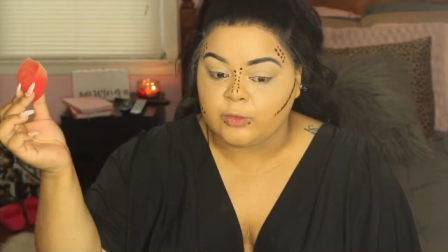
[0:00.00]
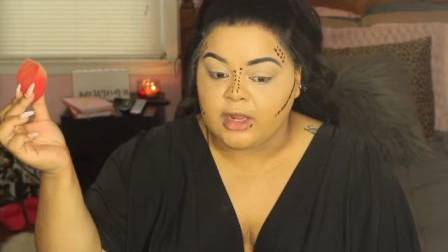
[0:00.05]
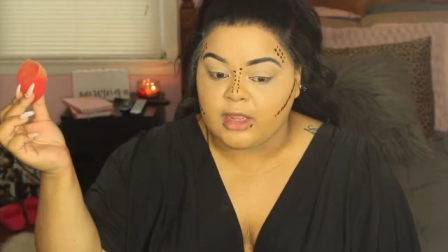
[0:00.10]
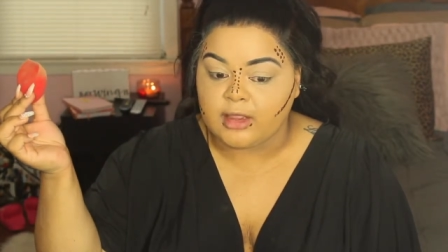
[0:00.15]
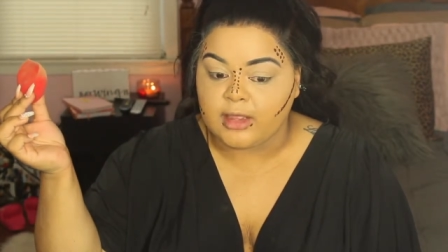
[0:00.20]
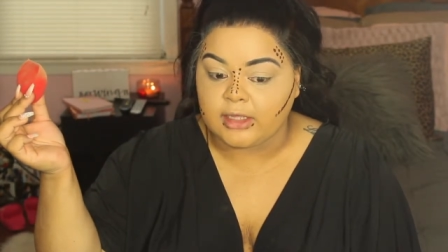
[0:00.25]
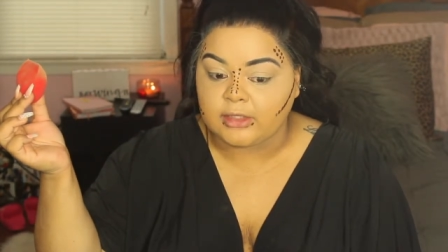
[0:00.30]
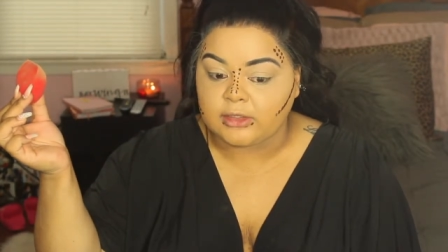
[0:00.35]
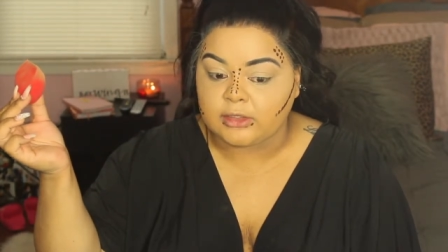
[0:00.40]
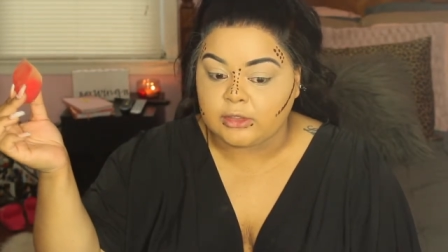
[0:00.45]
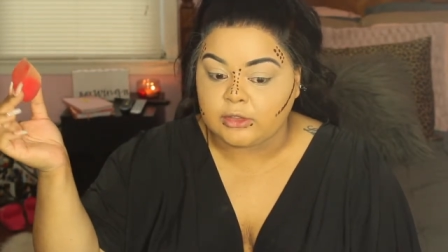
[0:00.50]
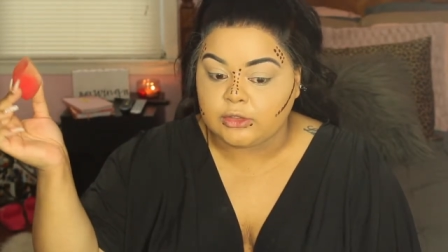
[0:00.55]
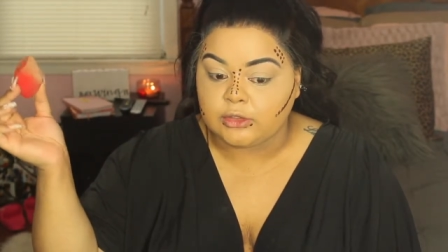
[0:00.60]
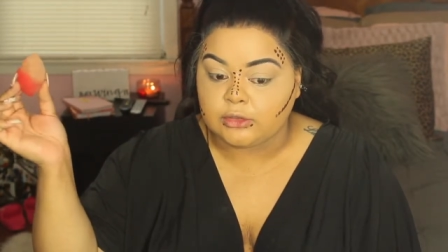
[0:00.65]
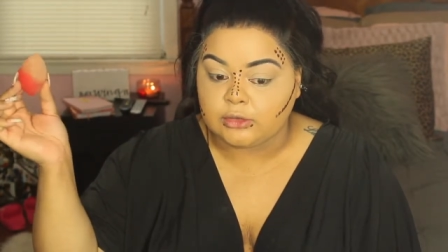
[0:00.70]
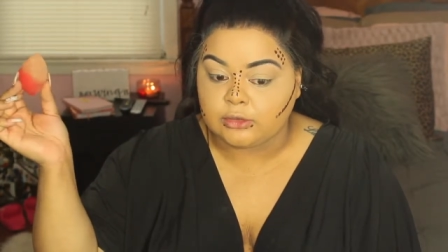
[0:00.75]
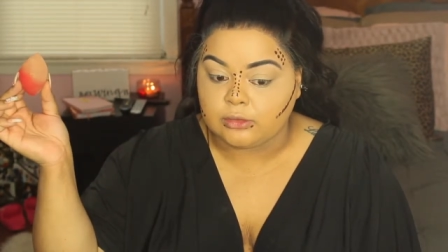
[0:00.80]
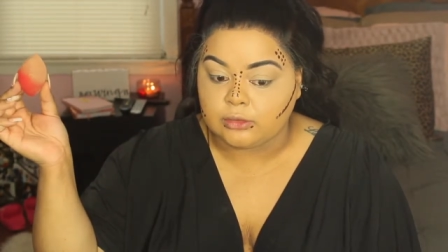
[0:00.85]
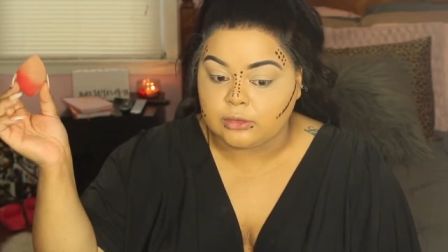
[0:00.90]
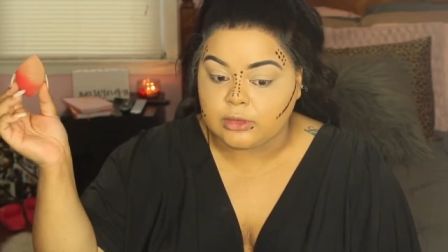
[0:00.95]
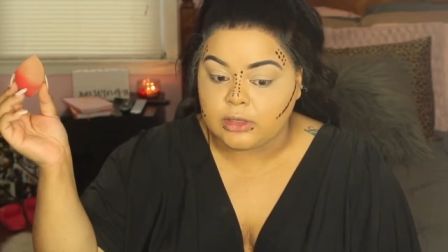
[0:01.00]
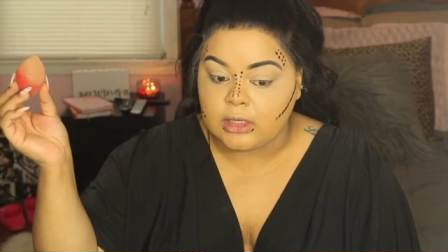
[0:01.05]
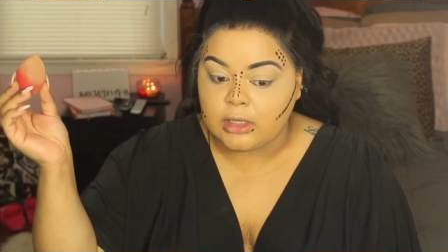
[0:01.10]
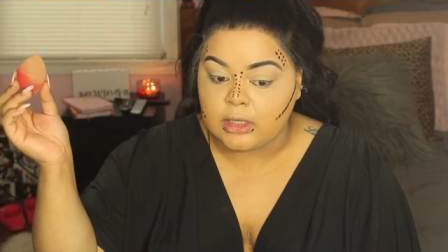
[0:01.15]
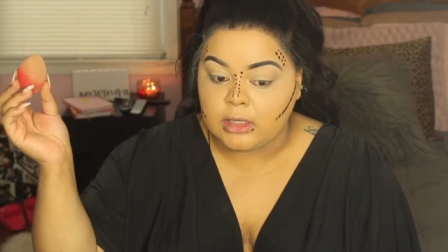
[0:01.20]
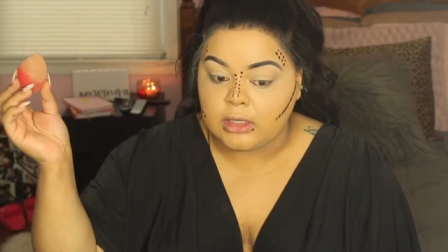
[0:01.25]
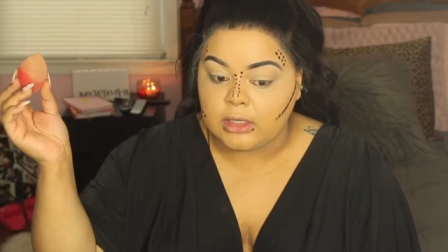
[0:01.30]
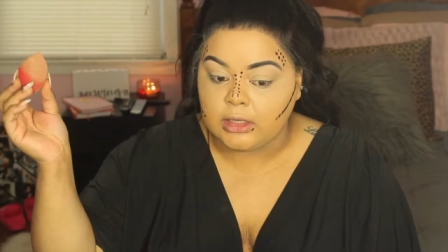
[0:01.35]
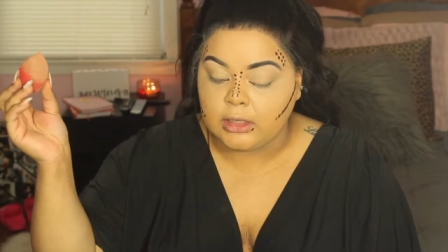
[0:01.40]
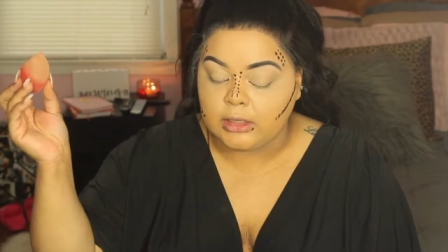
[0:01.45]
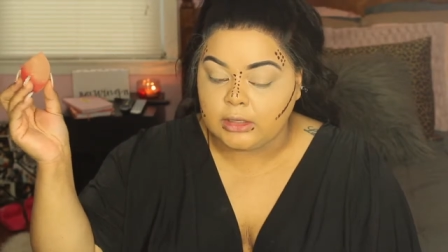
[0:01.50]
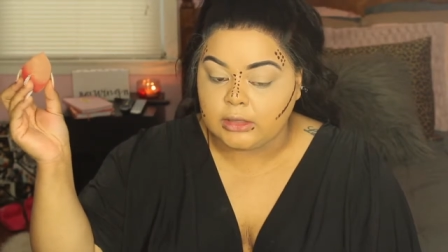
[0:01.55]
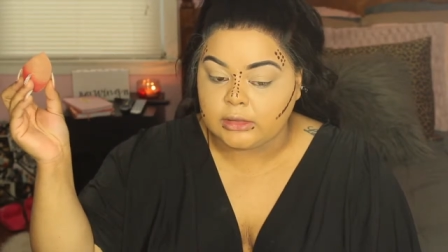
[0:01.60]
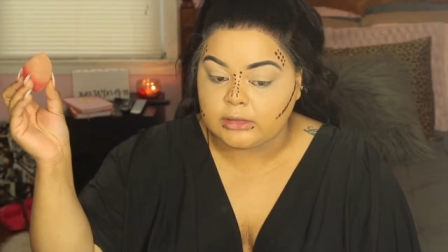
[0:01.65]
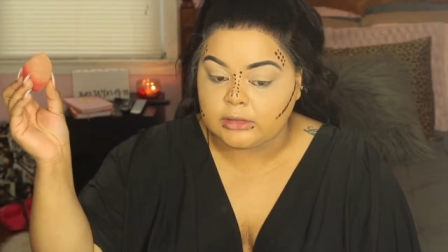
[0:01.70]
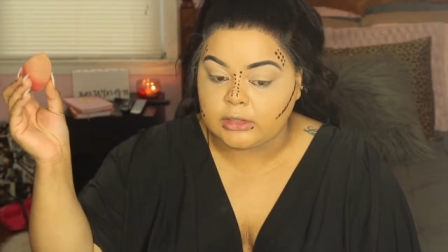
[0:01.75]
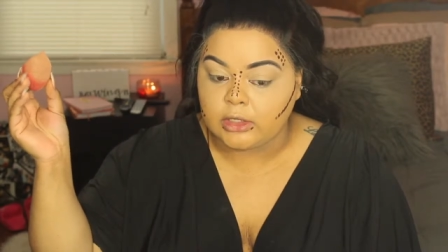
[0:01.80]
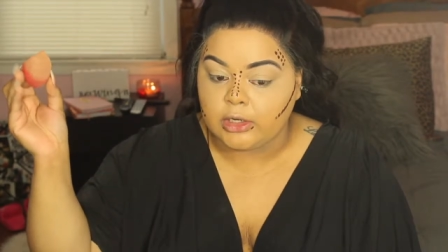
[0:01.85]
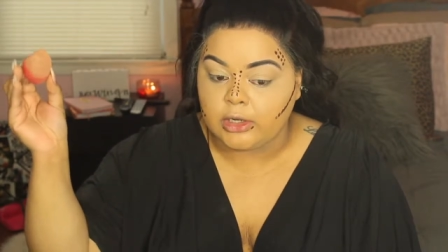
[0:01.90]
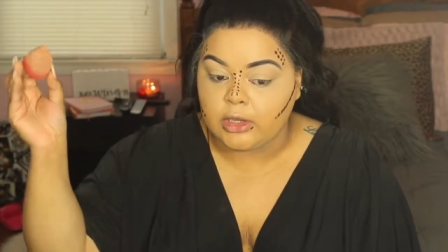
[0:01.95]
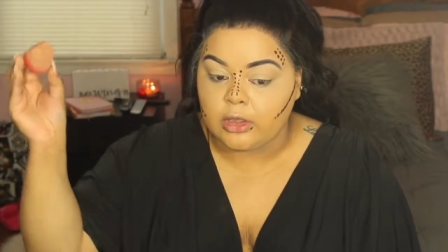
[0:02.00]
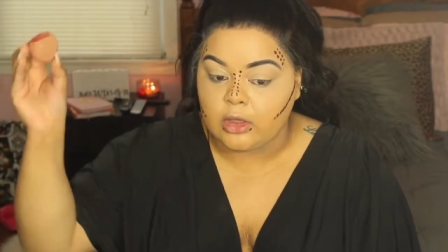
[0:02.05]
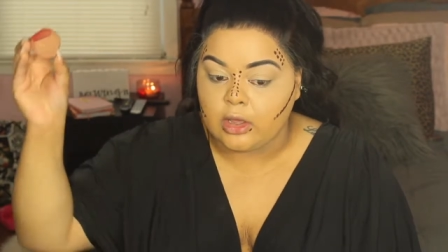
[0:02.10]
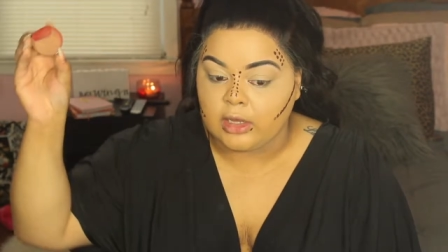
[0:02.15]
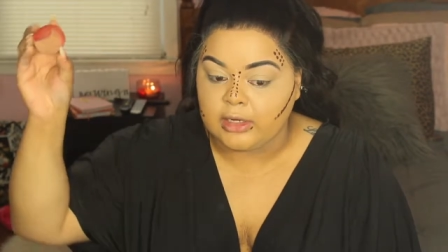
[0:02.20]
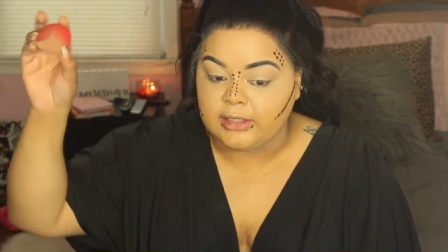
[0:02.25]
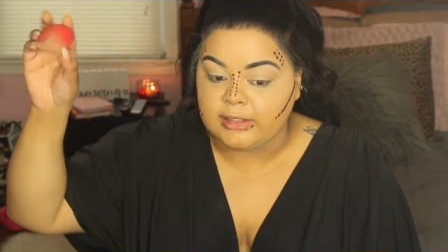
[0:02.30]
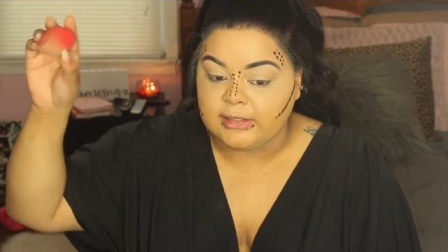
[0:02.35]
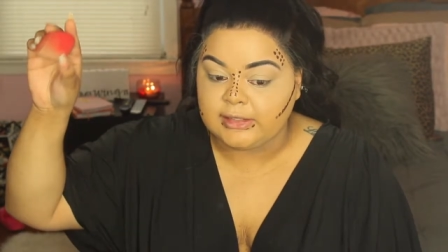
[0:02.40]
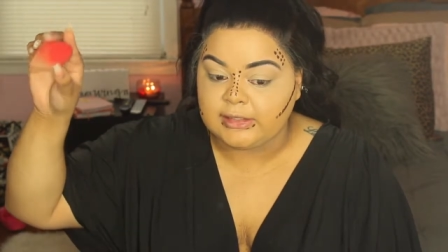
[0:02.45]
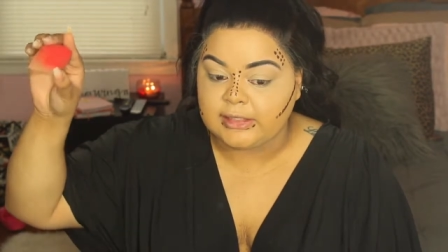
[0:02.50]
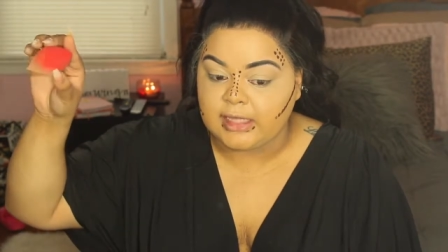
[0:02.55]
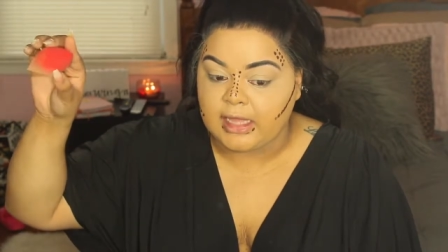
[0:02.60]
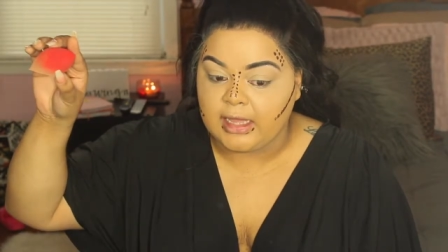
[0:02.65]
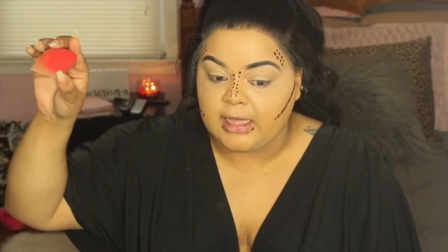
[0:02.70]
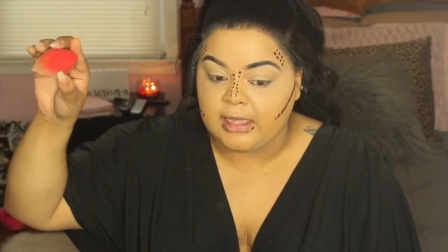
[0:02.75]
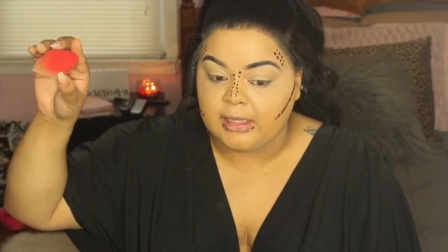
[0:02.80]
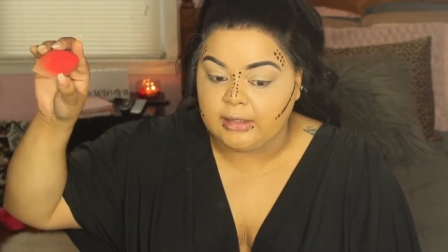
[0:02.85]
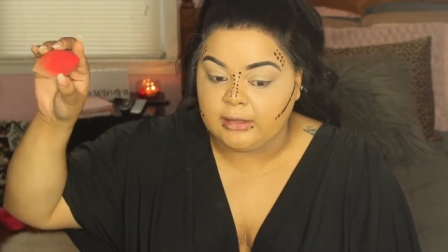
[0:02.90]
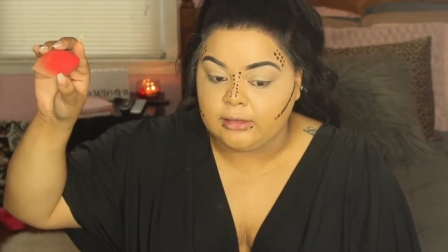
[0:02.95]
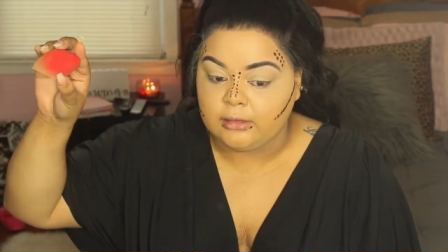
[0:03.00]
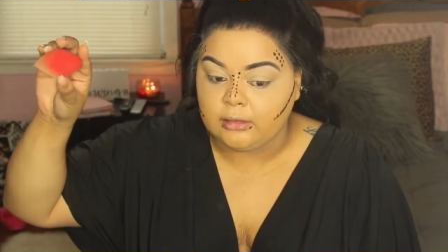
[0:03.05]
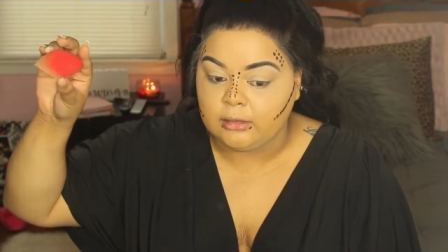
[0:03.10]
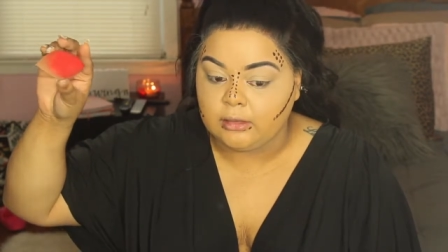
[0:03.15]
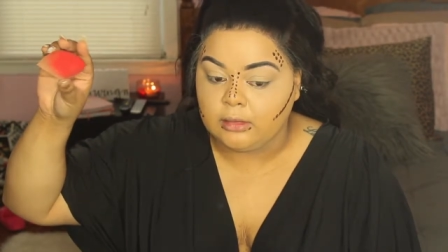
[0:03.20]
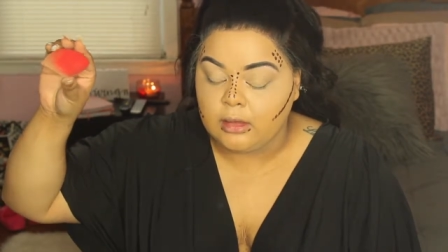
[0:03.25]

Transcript: What I like to do is turn it on its side